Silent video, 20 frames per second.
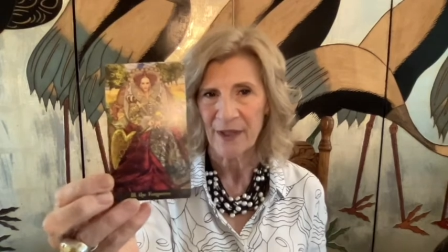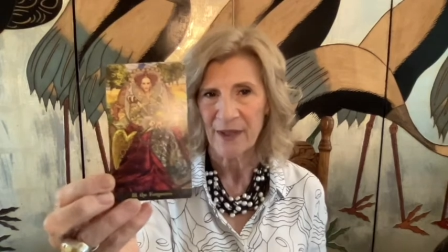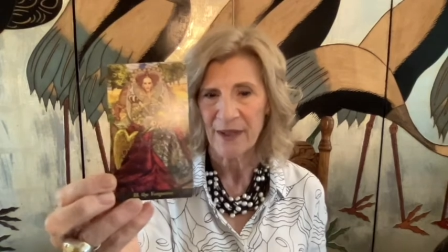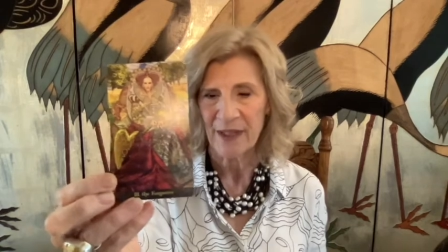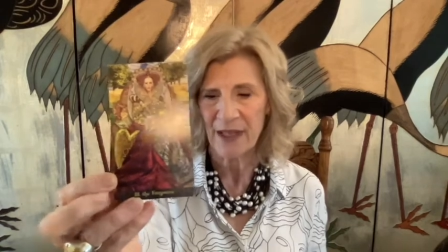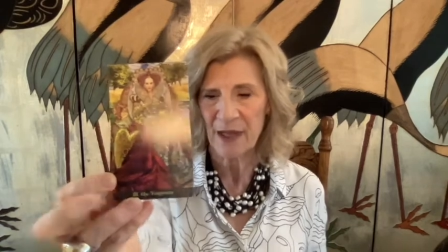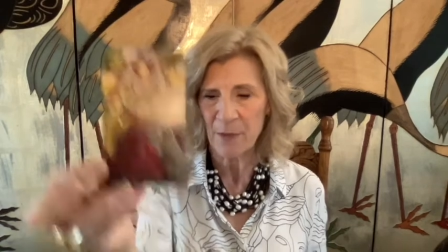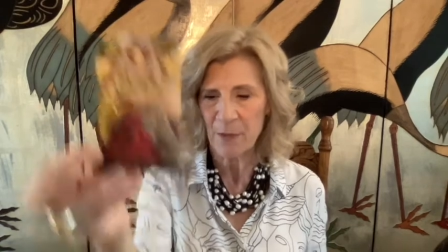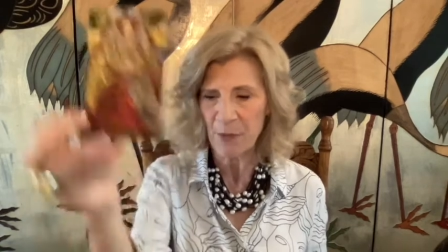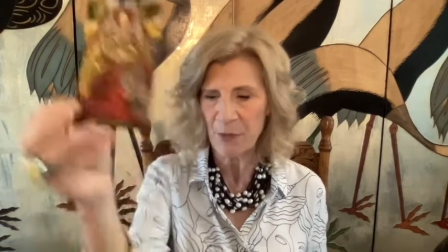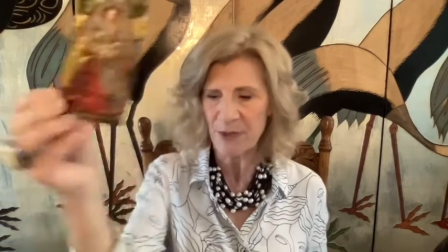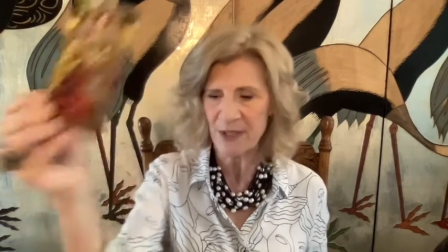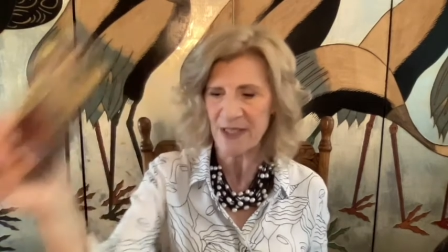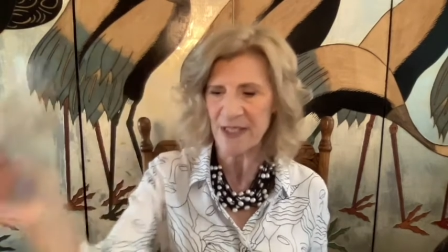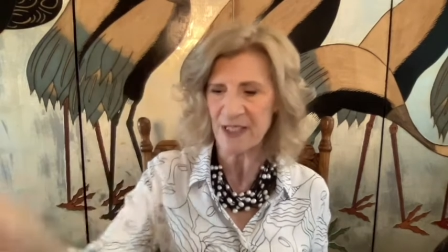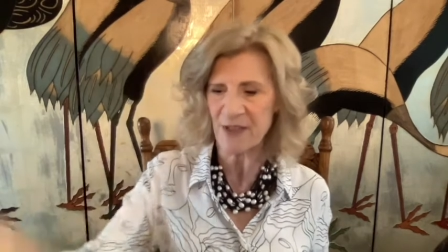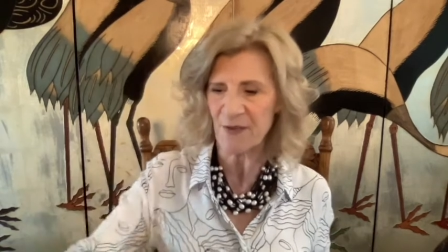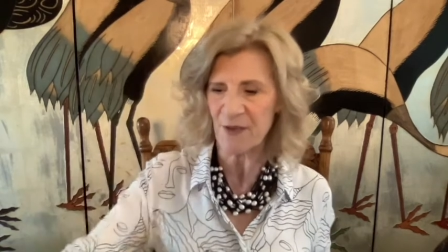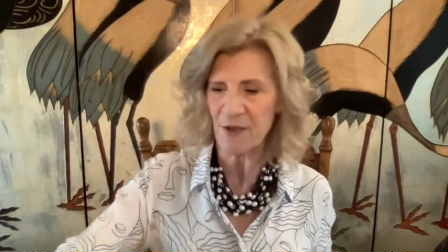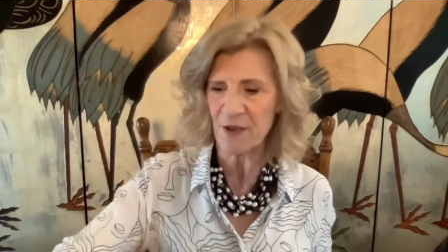The Empress
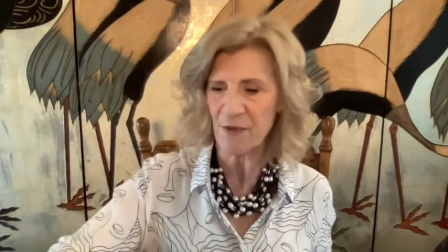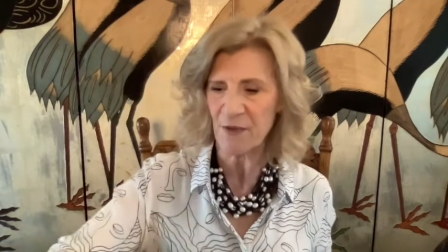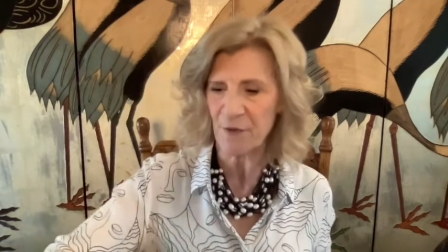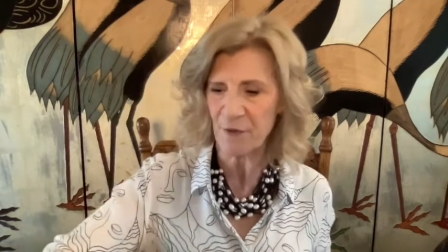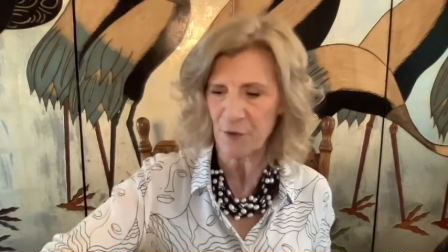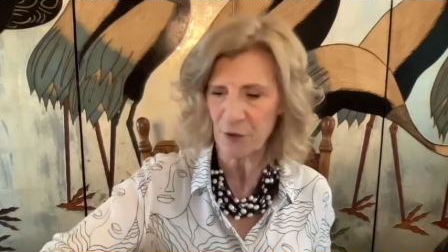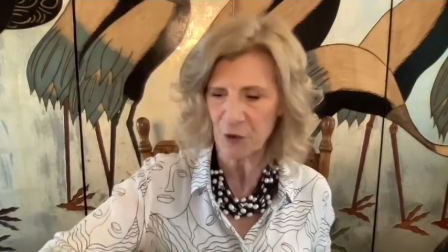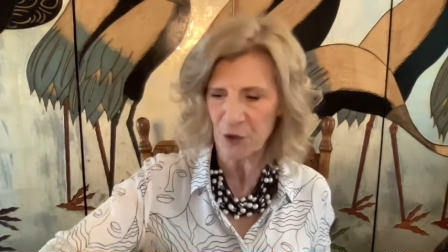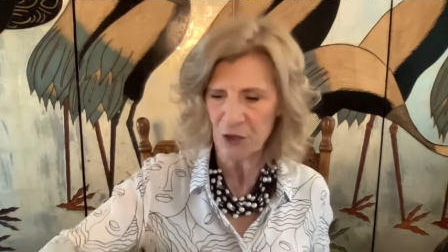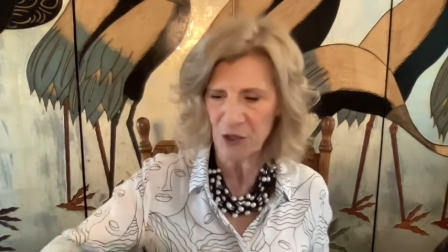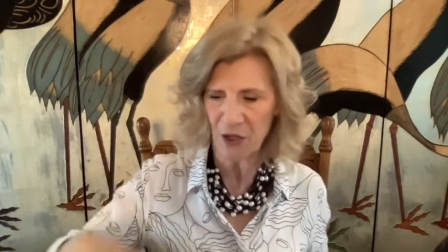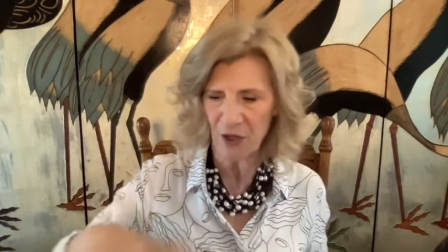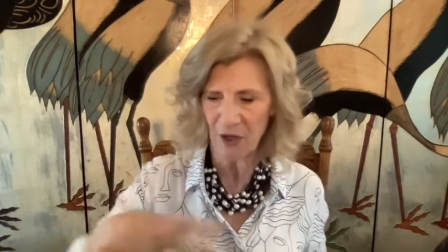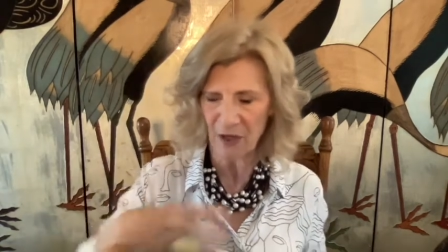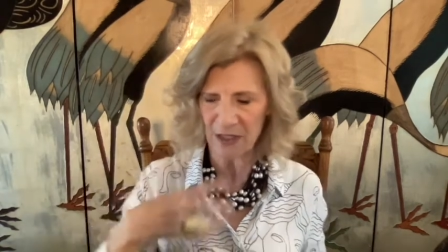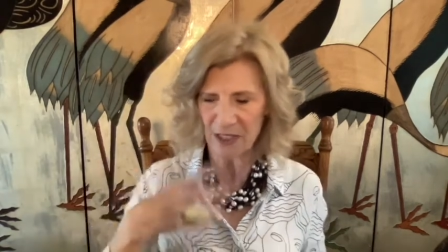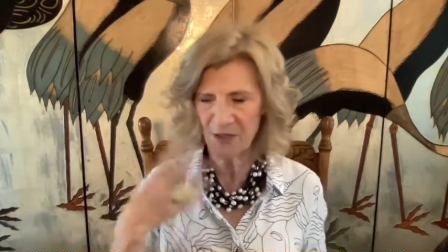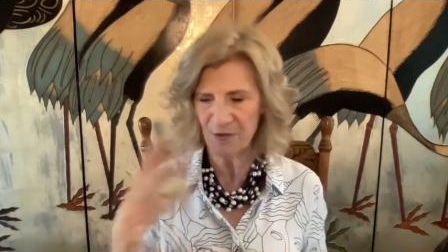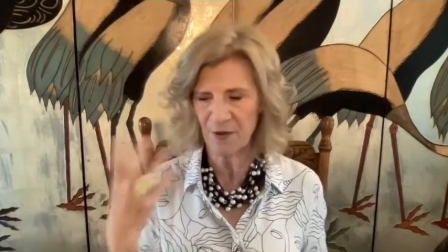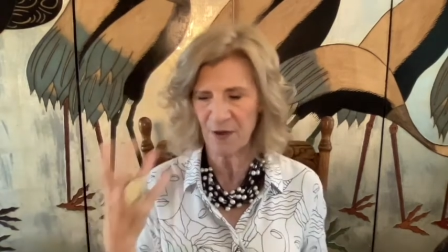is very fertile.
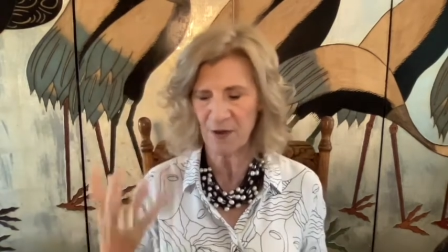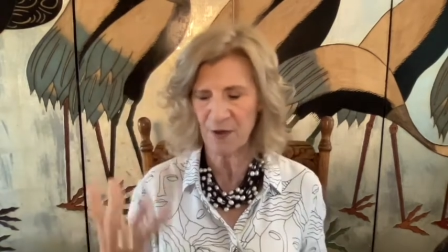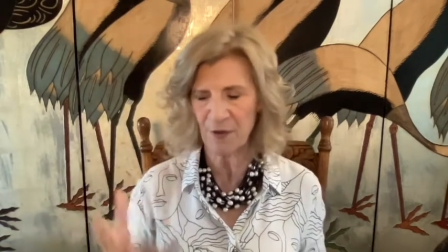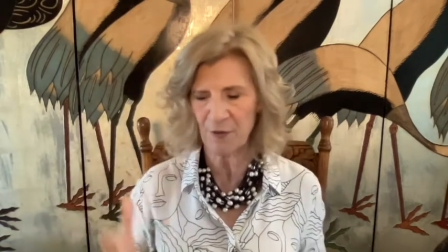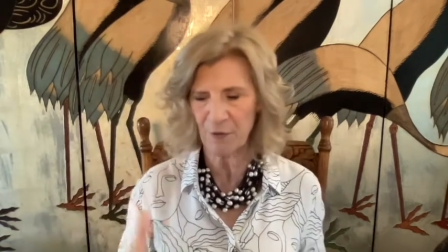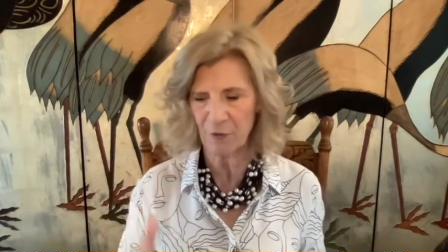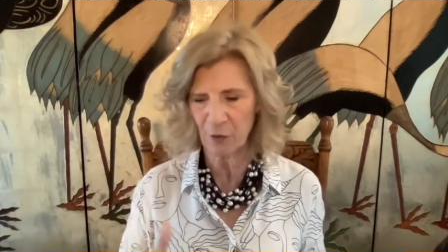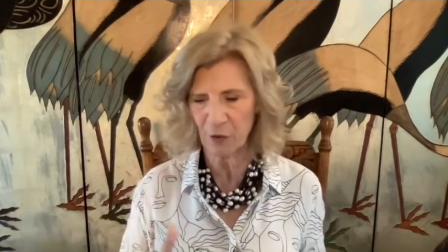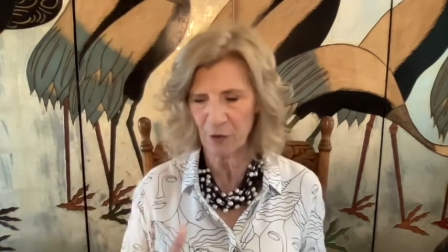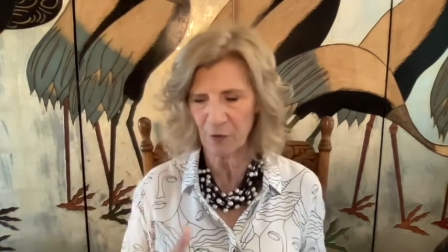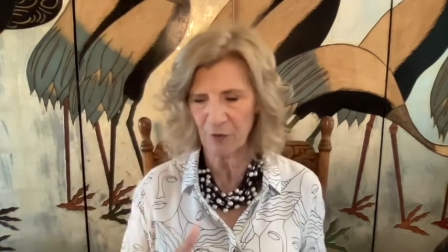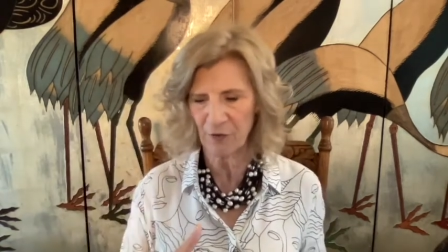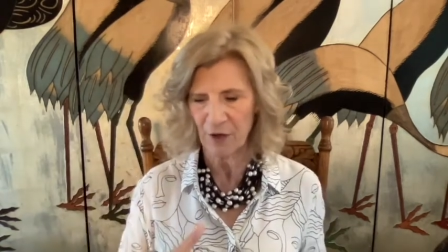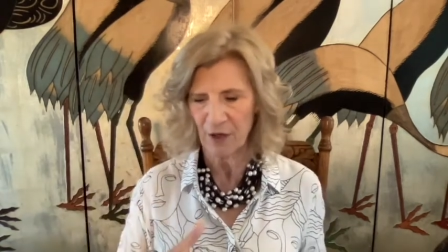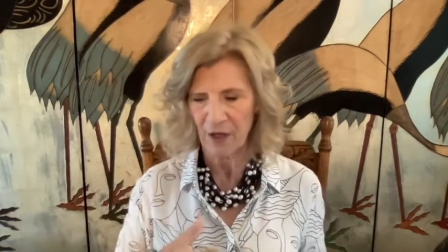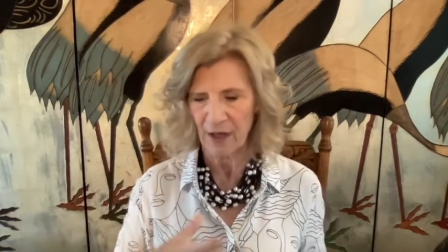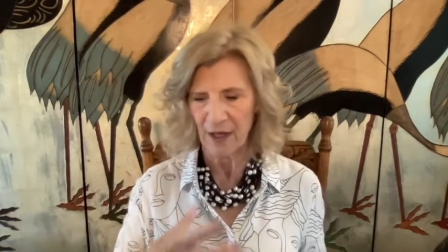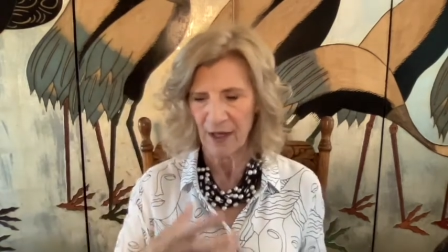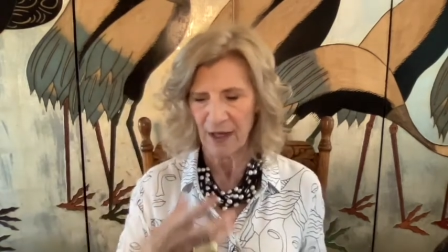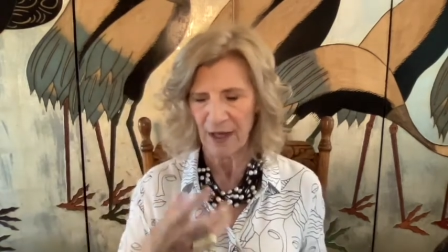It's very full of
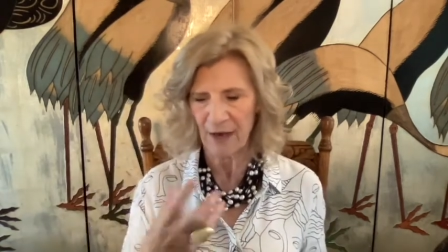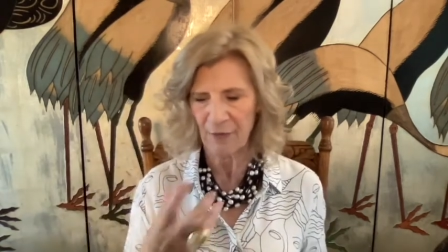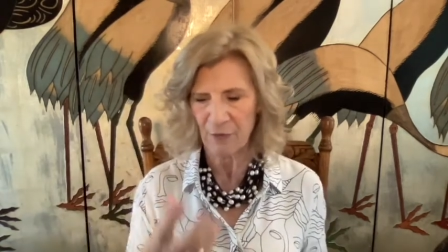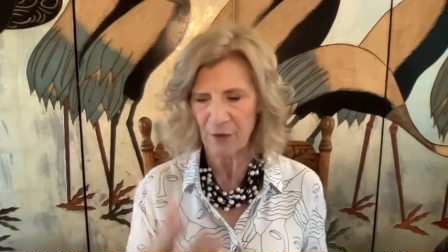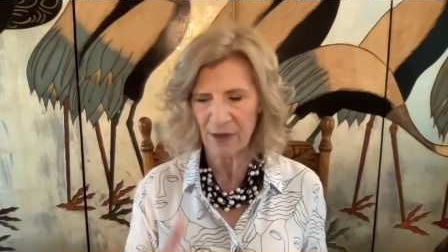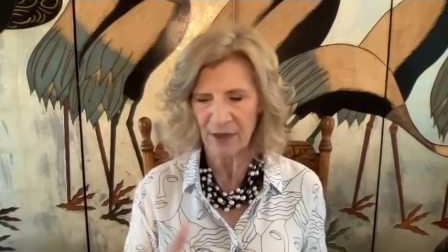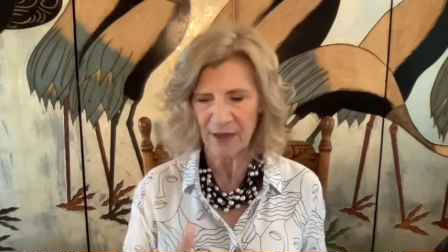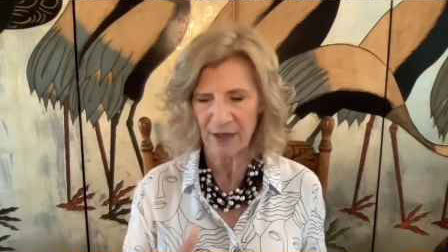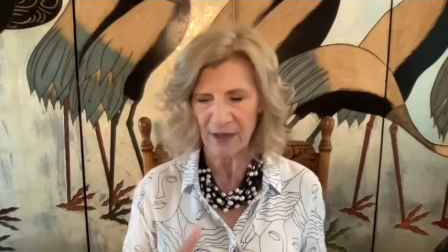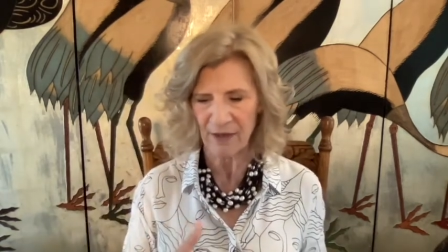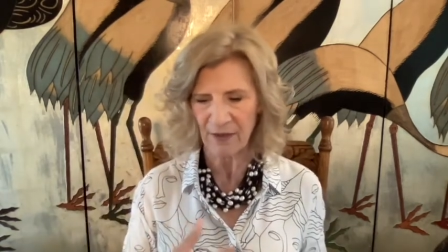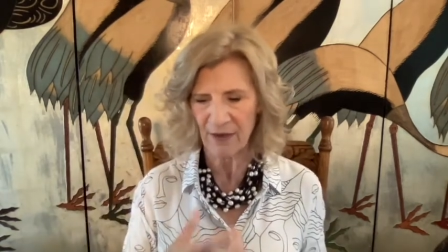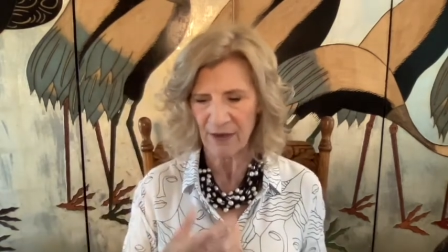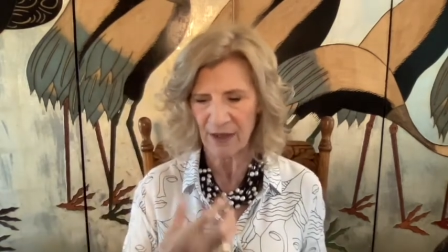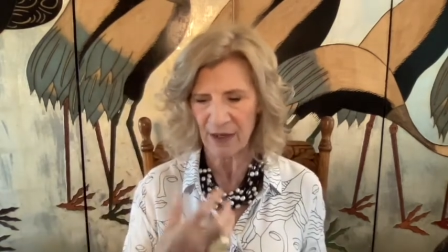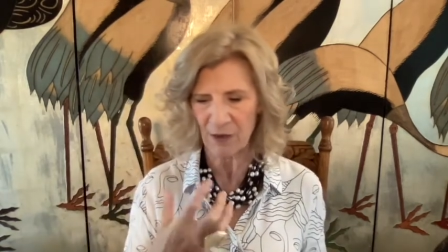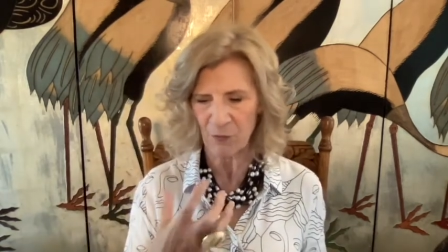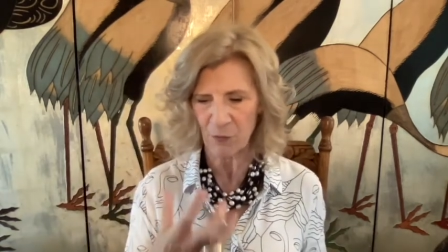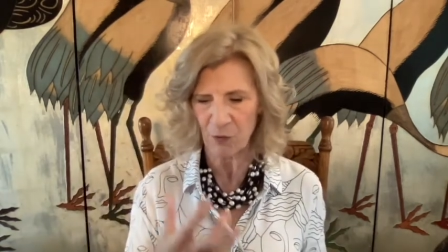everything that